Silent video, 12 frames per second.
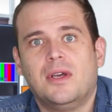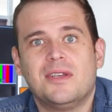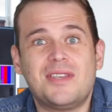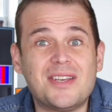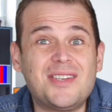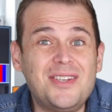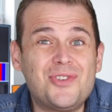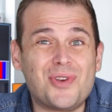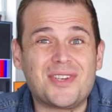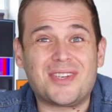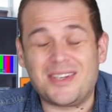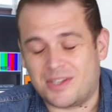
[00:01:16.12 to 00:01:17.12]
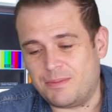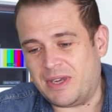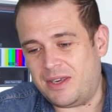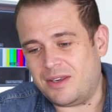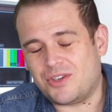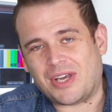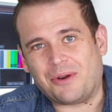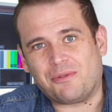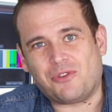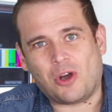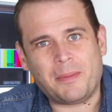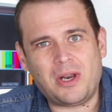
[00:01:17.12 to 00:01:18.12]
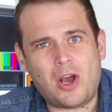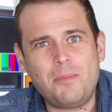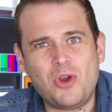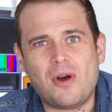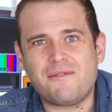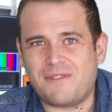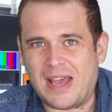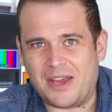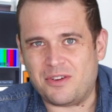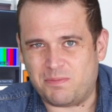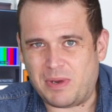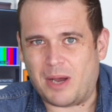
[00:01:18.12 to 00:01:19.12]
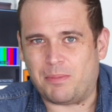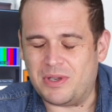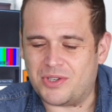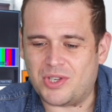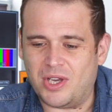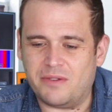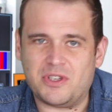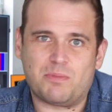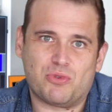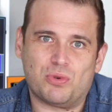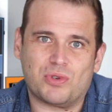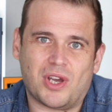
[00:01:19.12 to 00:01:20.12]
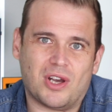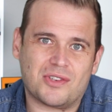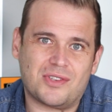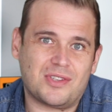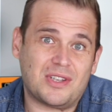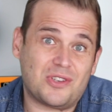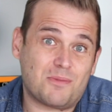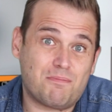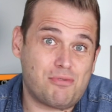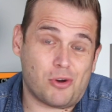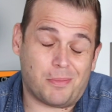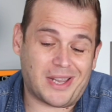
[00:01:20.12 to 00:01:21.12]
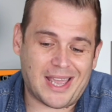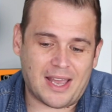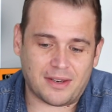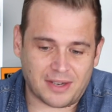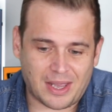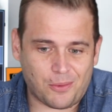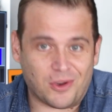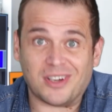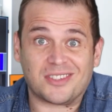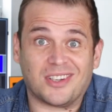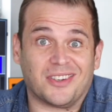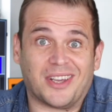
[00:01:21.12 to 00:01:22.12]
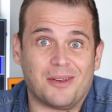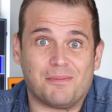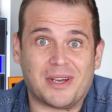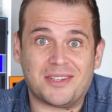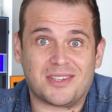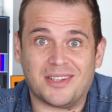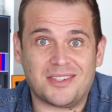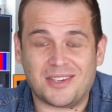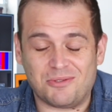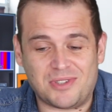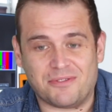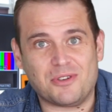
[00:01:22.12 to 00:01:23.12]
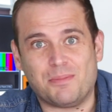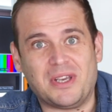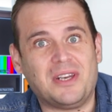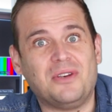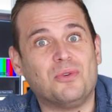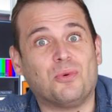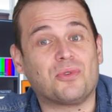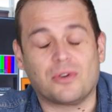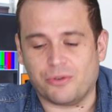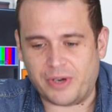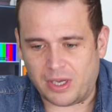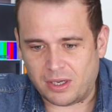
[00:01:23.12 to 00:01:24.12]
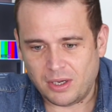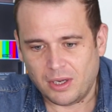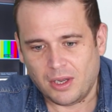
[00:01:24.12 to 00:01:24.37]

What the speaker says: So that's interesting to me, Channel 4. I mean, I'm not a fan of public service broadcasters. They're just propaganda networks, aren't they, basically? It's no different than being in North Korea.